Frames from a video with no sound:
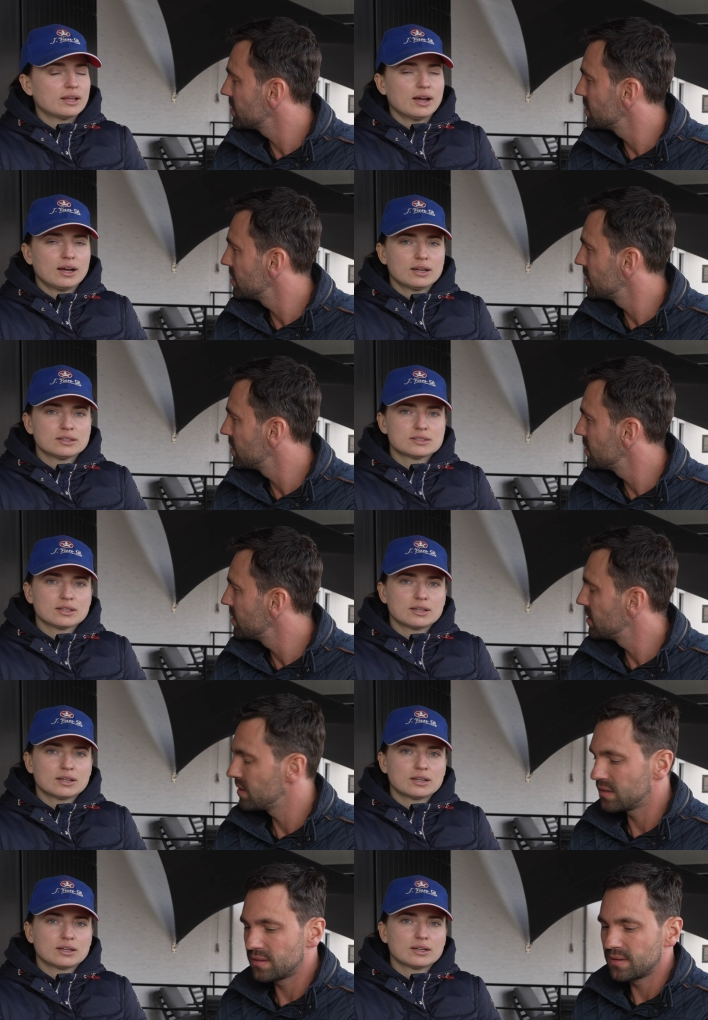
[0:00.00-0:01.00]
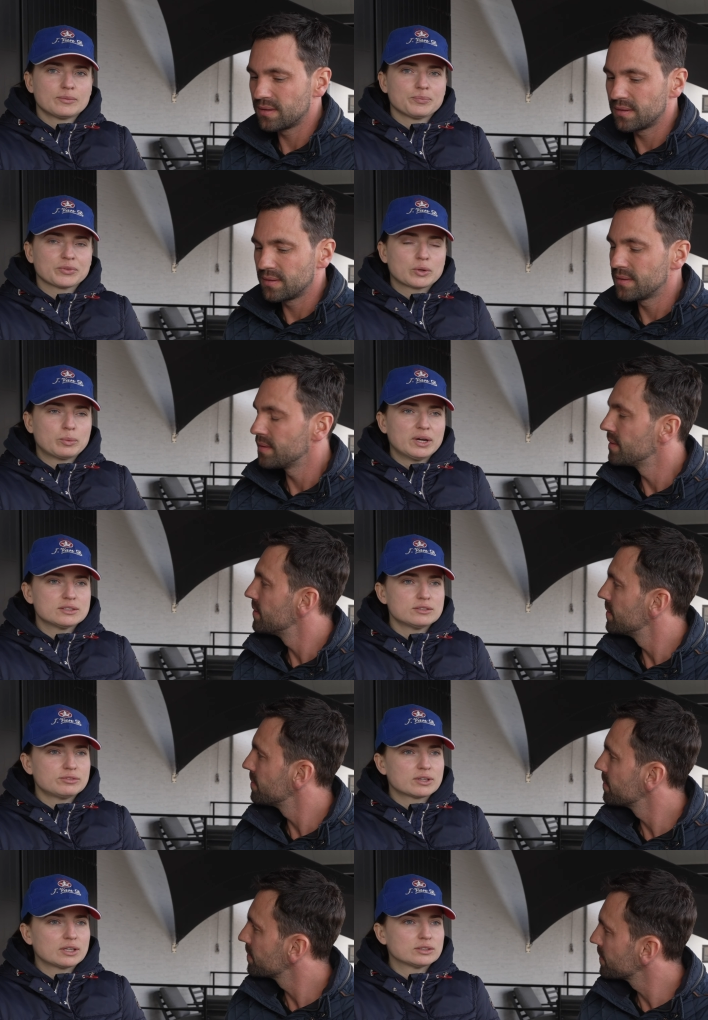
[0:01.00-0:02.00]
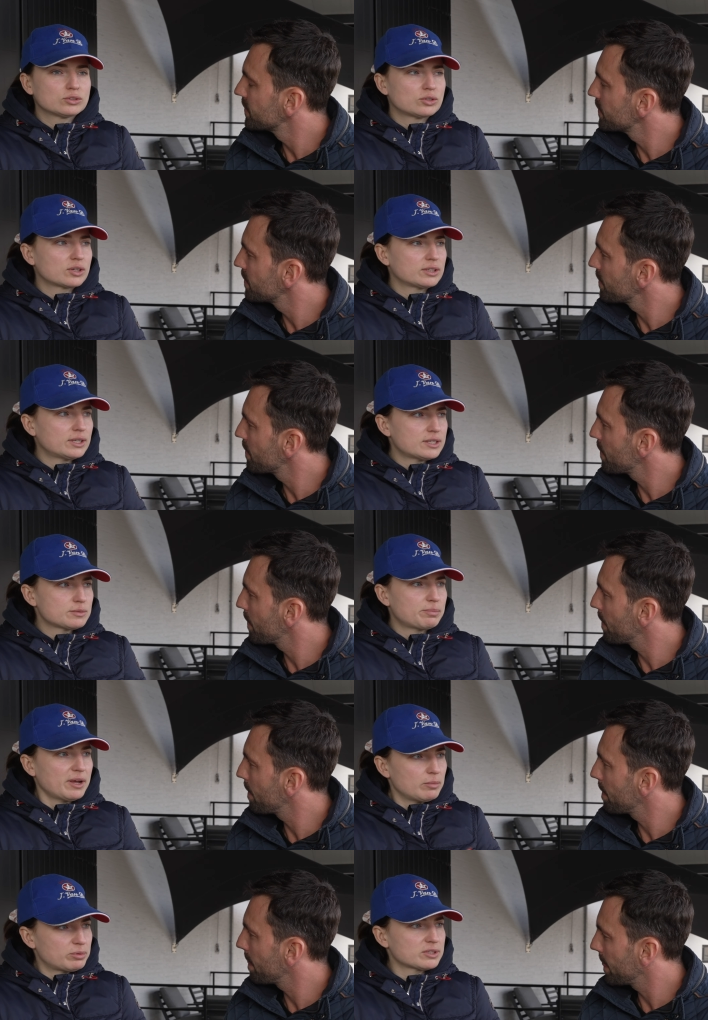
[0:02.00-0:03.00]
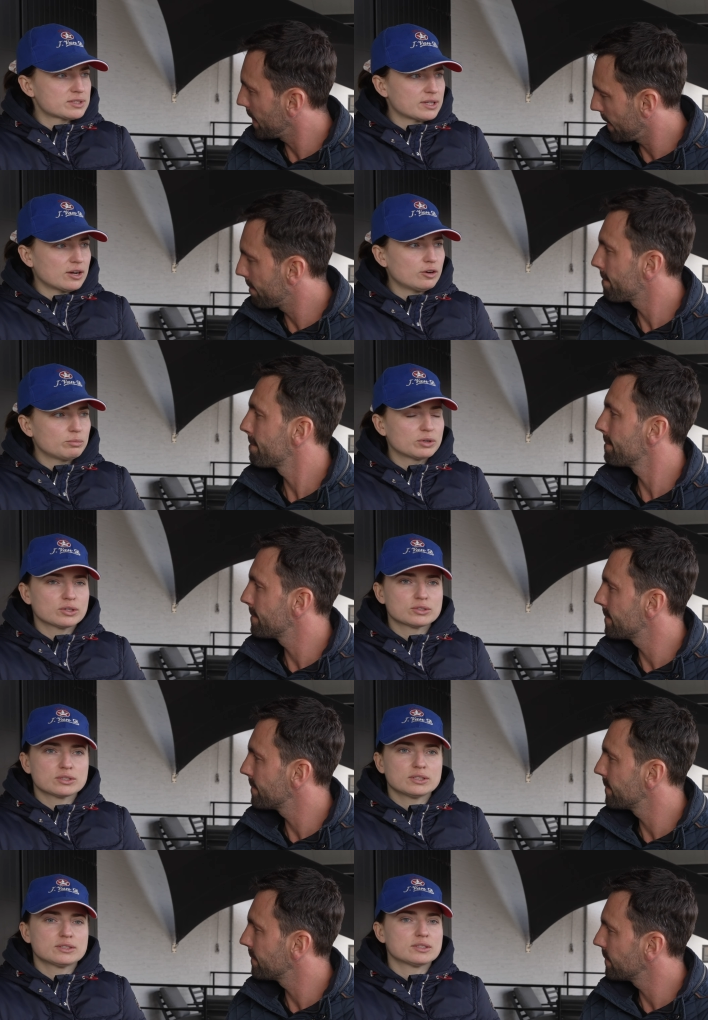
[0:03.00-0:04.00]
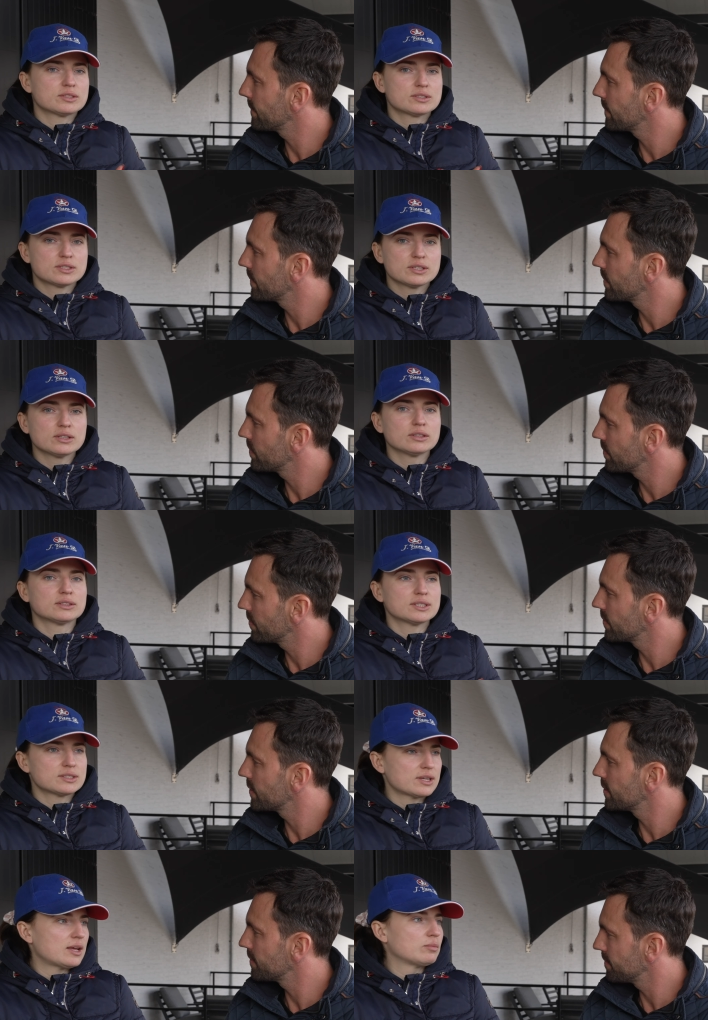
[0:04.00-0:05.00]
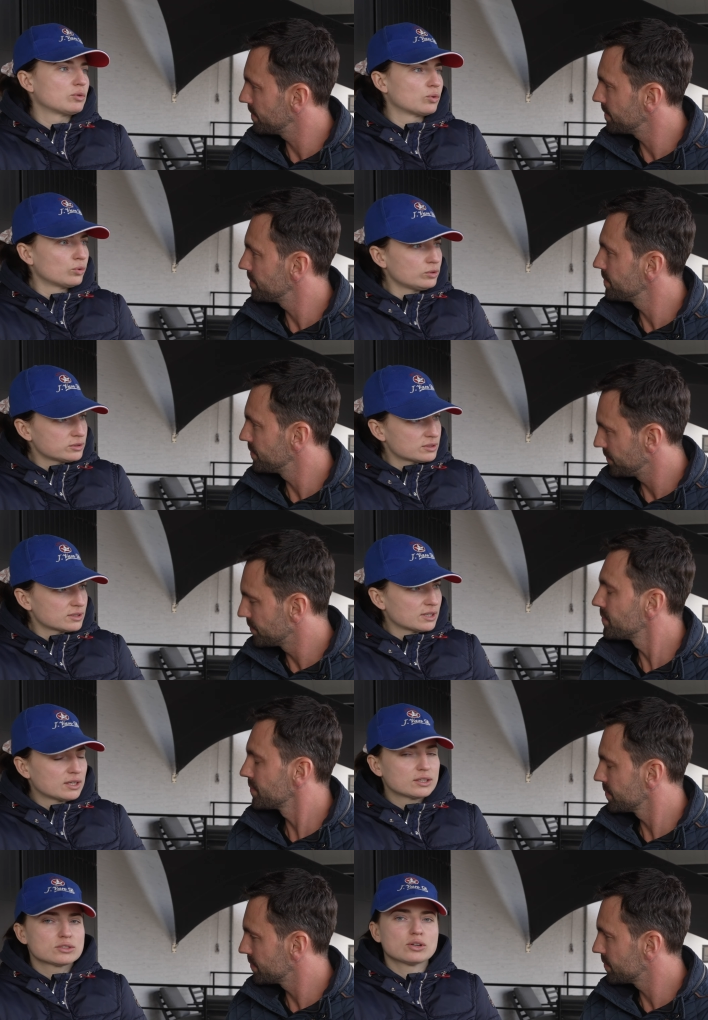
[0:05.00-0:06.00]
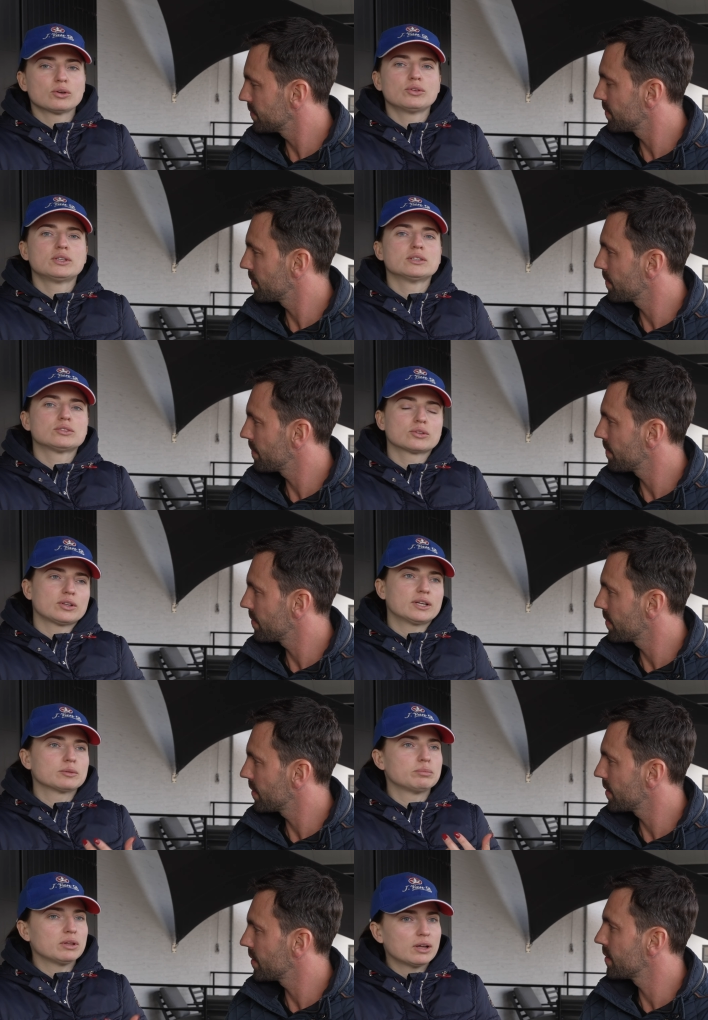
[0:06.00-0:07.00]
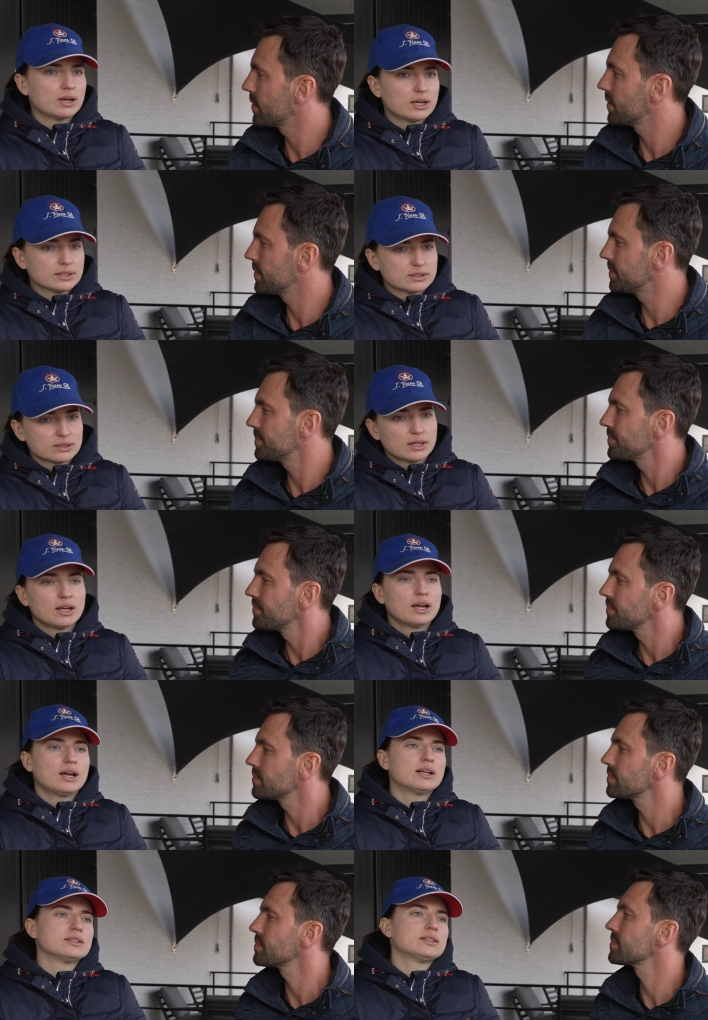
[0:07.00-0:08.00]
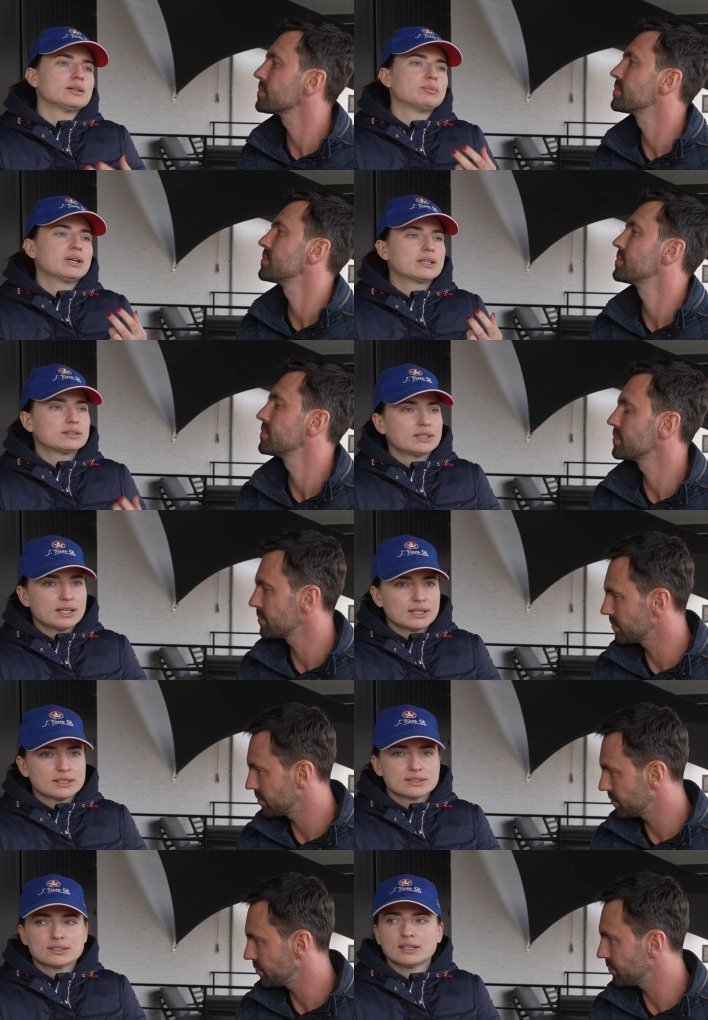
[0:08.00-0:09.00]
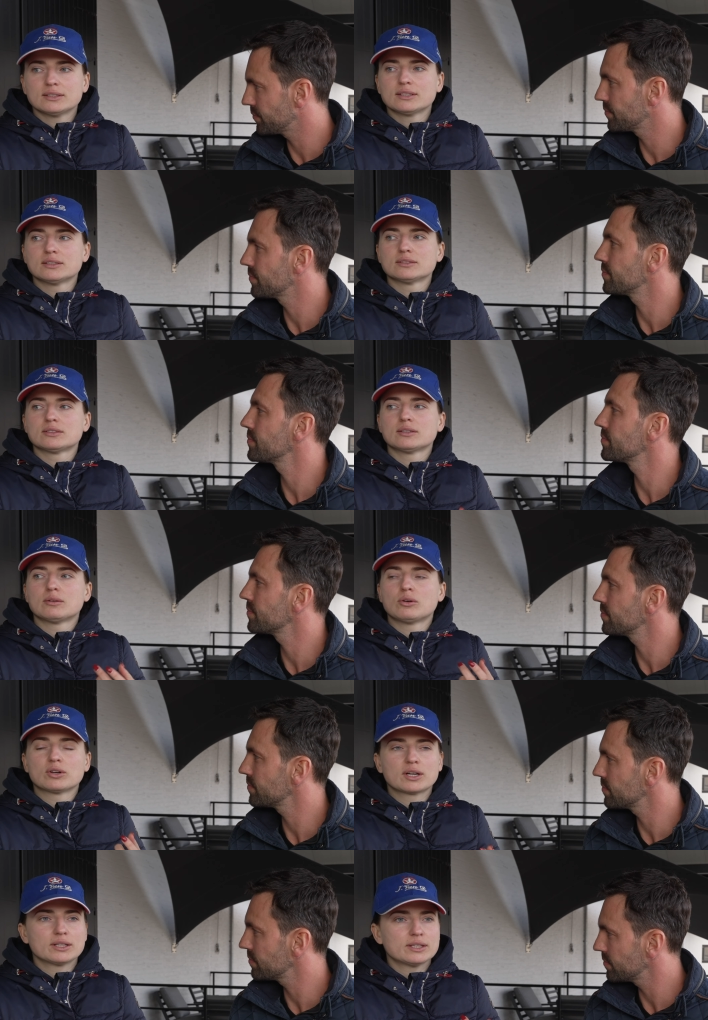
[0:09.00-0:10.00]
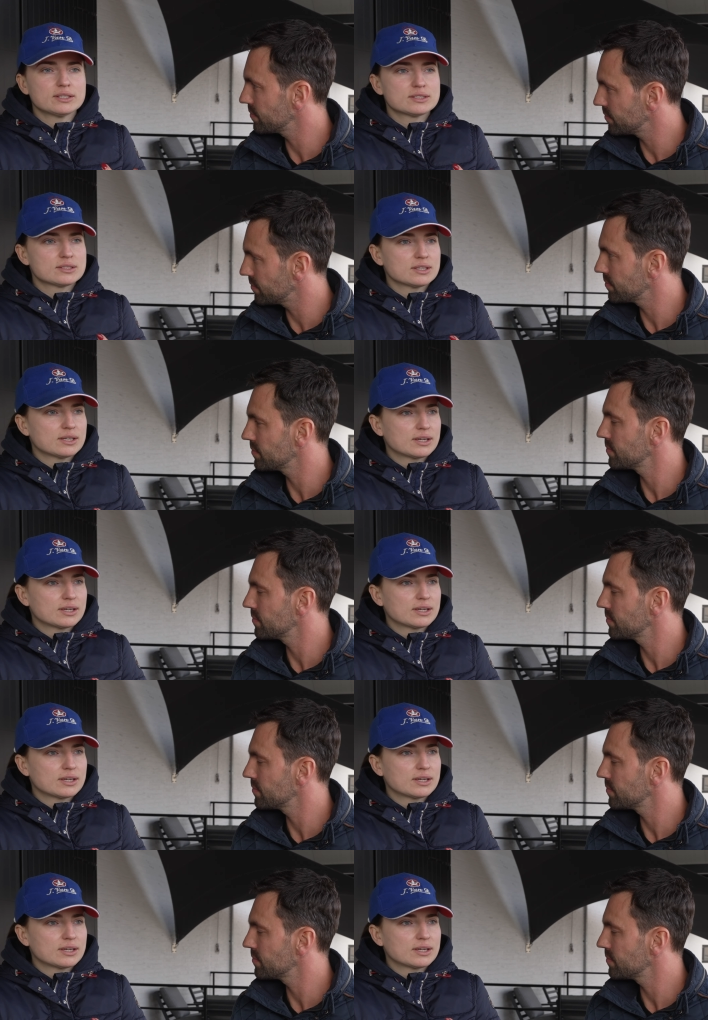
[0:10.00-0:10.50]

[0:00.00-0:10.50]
Speaker 1: Yeah, it's quite difficult to organize papers now, because it's still the same rules. So you need to collect blood, and then make a test, and then to organize